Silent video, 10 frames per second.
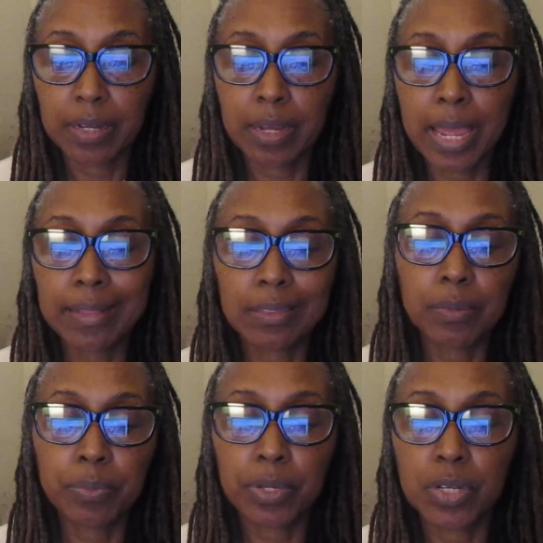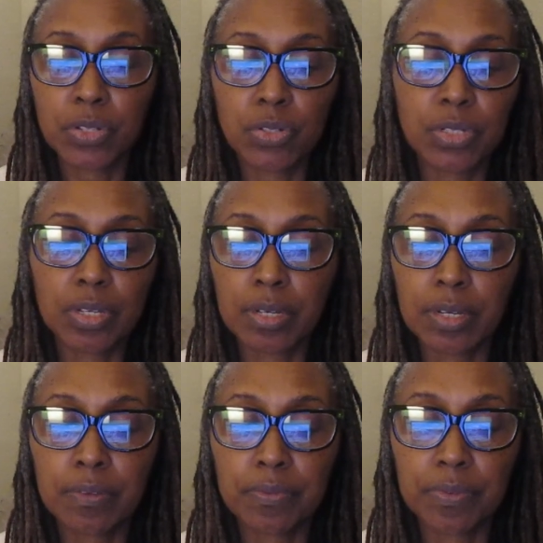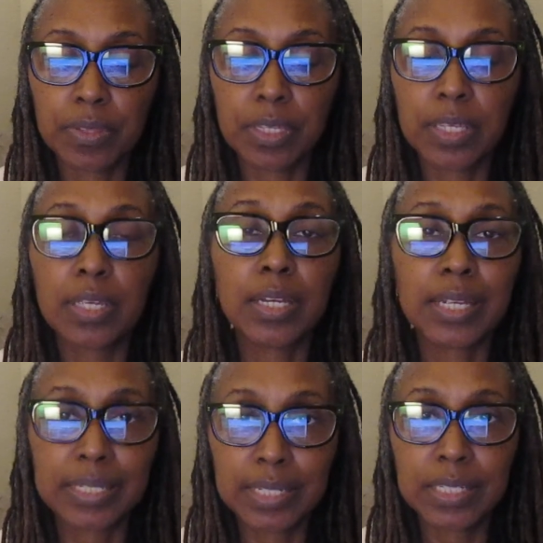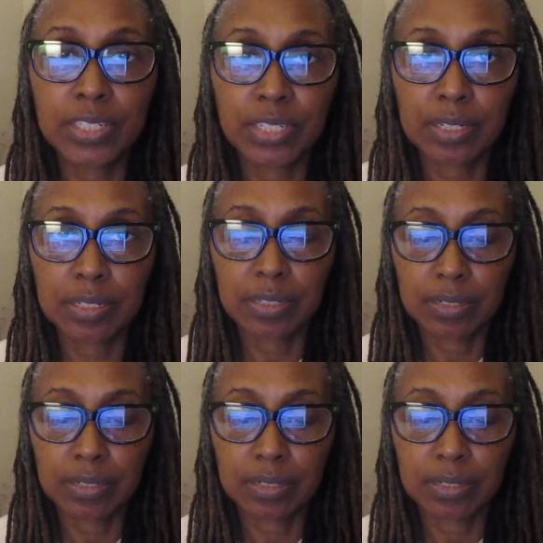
not the pleasures of the addiction.